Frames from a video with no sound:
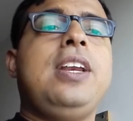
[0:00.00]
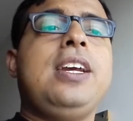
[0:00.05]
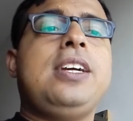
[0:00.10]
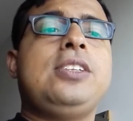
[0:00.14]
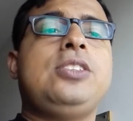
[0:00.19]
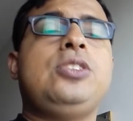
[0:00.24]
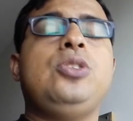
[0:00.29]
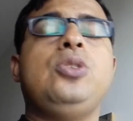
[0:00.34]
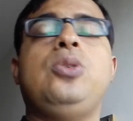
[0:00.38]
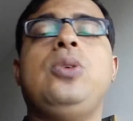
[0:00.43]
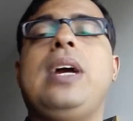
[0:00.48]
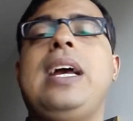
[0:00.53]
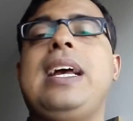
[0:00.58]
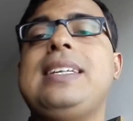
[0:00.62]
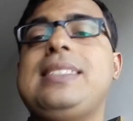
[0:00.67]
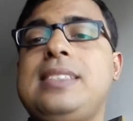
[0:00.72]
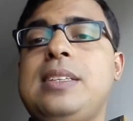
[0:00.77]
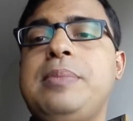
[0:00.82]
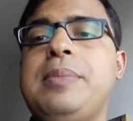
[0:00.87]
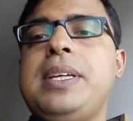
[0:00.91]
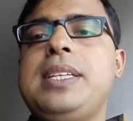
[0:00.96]
click to
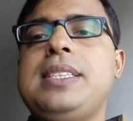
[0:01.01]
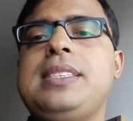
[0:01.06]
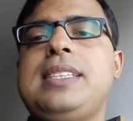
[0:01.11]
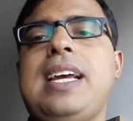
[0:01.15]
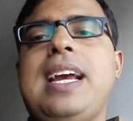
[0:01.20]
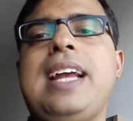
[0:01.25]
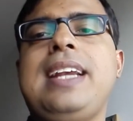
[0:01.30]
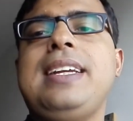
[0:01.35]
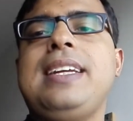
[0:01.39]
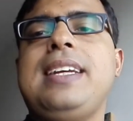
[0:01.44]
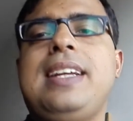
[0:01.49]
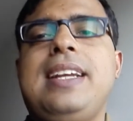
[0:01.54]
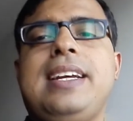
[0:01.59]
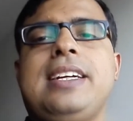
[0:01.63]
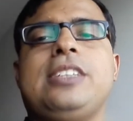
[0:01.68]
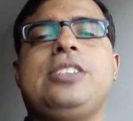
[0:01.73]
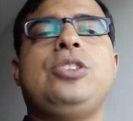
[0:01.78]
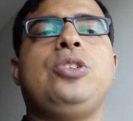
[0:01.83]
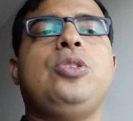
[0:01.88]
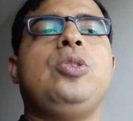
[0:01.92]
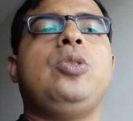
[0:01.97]
SMS and
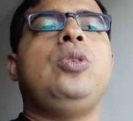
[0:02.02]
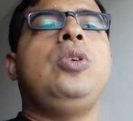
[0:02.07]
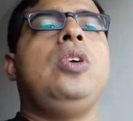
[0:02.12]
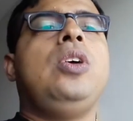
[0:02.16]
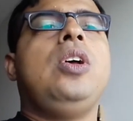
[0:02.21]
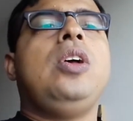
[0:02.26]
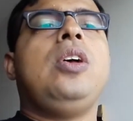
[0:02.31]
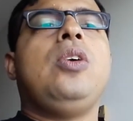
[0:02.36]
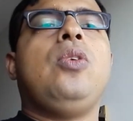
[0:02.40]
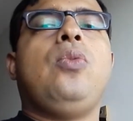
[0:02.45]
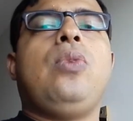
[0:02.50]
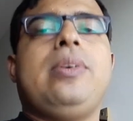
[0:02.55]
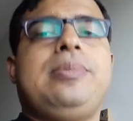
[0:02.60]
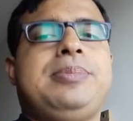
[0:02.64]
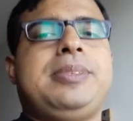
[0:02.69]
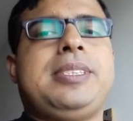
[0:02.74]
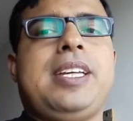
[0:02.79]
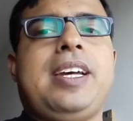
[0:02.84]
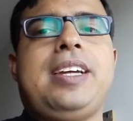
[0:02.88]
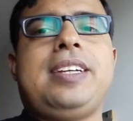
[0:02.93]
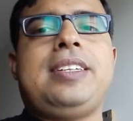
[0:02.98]
click to
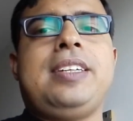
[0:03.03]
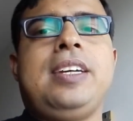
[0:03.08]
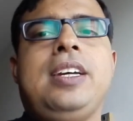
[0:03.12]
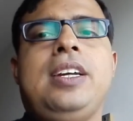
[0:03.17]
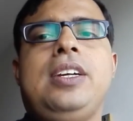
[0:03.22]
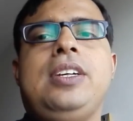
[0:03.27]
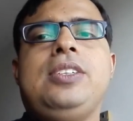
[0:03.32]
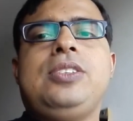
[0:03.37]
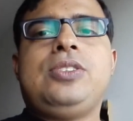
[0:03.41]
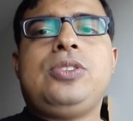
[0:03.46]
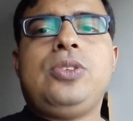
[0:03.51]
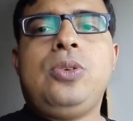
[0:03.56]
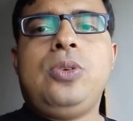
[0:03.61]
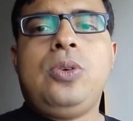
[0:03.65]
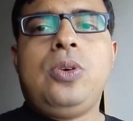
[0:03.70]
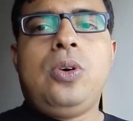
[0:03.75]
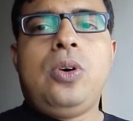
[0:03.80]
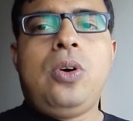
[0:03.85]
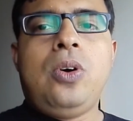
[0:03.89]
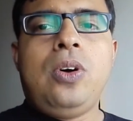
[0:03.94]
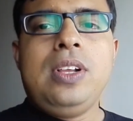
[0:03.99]
website.
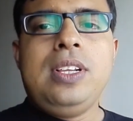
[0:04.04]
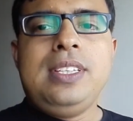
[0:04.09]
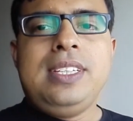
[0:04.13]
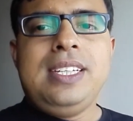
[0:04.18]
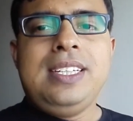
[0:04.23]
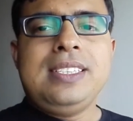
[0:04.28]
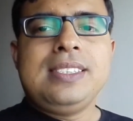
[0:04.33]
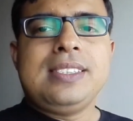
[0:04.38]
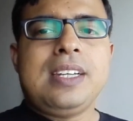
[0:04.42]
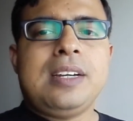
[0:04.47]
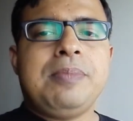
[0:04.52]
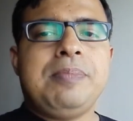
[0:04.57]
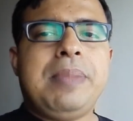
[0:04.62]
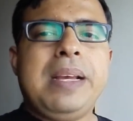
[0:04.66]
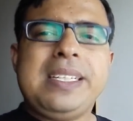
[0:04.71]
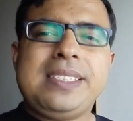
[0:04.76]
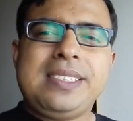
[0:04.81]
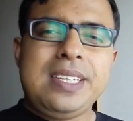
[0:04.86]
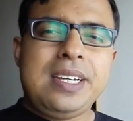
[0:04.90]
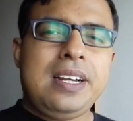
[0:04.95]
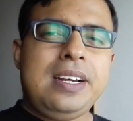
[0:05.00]
So all these are
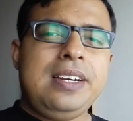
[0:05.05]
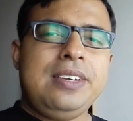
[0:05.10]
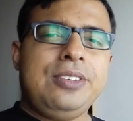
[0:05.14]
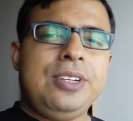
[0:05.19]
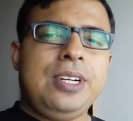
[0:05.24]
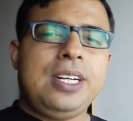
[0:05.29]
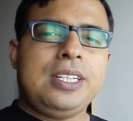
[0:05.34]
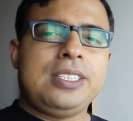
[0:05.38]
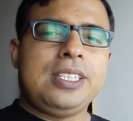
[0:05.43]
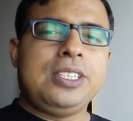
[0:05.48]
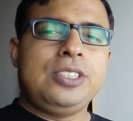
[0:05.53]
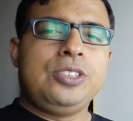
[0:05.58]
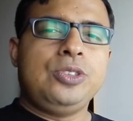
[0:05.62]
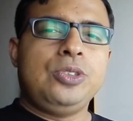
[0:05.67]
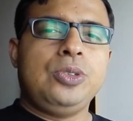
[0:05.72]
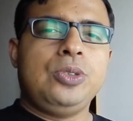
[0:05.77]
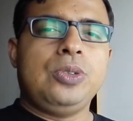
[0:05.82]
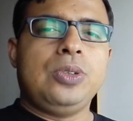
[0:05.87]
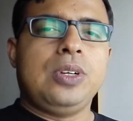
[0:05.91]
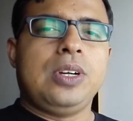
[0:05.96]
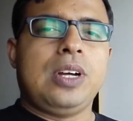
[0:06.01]
basically related
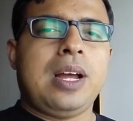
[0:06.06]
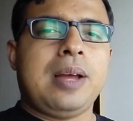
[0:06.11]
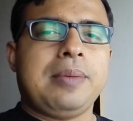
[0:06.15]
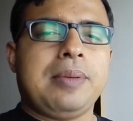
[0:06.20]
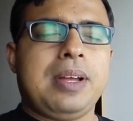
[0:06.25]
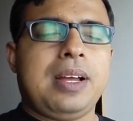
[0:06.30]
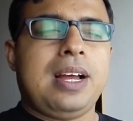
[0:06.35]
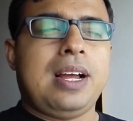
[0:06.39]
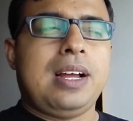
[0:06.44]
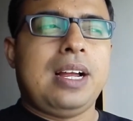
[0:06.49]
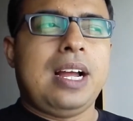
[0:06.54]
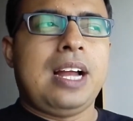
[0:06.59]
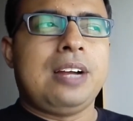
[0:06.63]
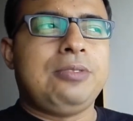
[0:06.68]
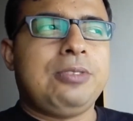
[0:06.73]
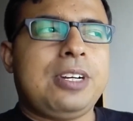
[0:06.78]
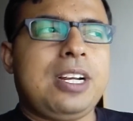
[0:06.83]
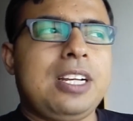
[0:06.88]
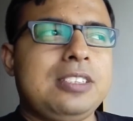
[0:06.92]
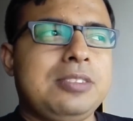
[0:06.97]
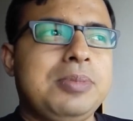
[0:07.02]
to
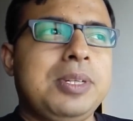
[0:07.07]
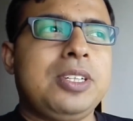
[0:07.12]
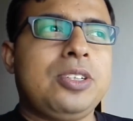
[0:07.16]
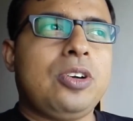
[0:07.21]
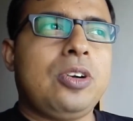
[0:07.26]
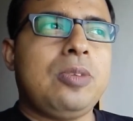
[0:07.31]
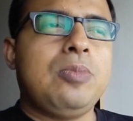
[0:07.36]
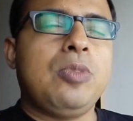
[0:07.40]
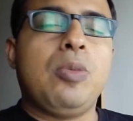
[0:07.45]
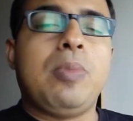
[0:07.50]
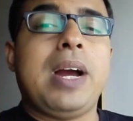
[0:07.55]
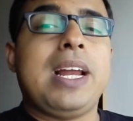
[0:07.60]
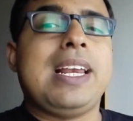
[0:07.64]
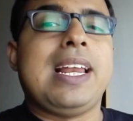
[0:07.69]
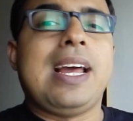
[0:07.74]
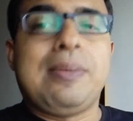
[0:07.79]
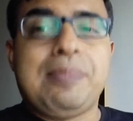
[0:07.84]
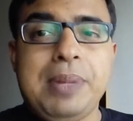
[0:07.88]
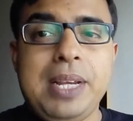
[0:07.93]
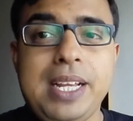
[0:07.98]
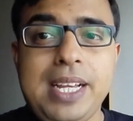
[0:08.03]
advertisement on mobile
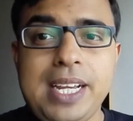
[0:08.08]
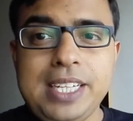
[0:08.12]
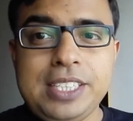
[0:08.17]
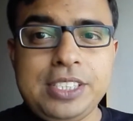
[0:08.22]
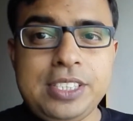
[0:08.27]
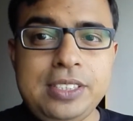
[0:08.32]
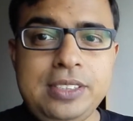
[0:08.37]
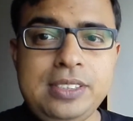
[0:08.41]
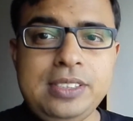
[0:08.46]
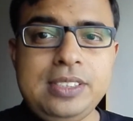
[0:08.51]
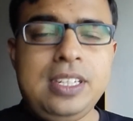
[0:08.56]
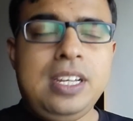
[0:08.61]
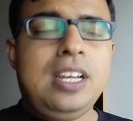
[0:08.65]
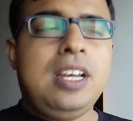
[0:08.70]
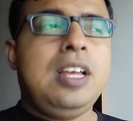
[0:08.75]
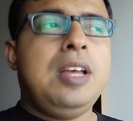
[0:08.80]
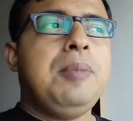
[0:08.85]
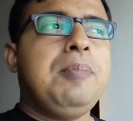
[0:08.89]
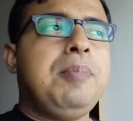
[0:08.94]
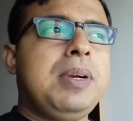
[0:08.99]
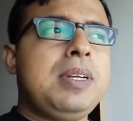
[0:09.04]
applications,
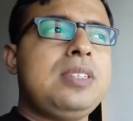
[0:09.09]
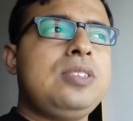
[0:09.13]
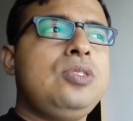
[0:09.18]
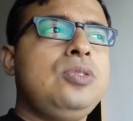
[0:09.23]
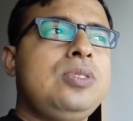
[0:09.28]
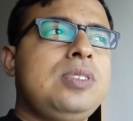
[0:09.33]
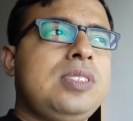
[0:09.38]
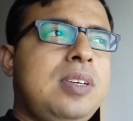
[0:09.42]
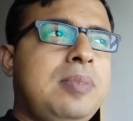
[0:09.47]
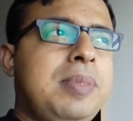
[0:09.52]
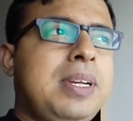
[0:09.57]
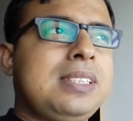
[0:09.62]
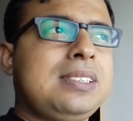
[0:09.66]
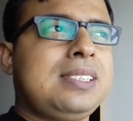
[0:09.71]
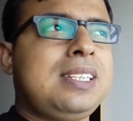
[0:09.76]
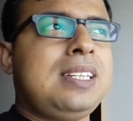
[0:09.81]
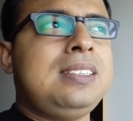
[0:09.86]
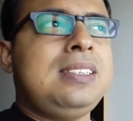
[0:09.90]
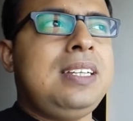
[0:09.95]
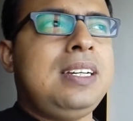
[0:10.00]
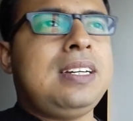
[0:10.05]
but to some
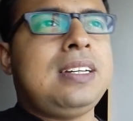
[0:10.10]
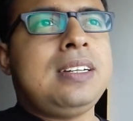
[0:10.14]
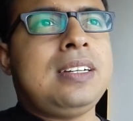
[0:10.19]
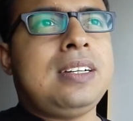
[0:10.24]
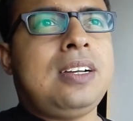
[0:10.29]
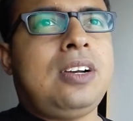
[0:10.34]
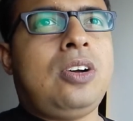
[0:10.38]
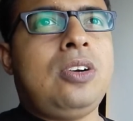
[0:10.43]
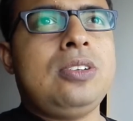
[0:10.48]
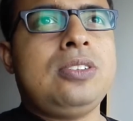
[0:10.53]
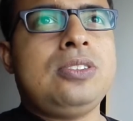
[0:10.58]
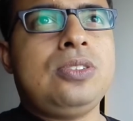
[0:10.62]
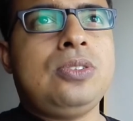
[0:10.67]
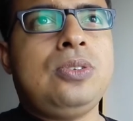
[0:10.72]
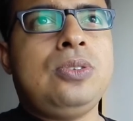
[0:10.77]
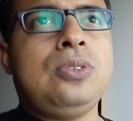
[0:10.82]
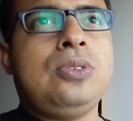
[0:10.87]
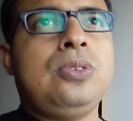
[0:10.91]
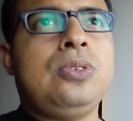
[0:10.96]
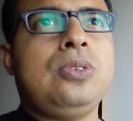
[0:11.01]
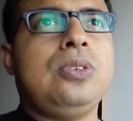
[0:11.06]
extent they are
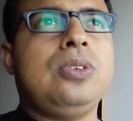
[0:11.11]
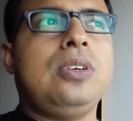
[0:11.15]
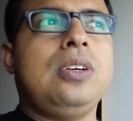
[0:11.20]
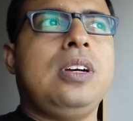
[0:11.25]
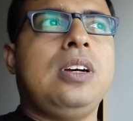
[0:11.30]
also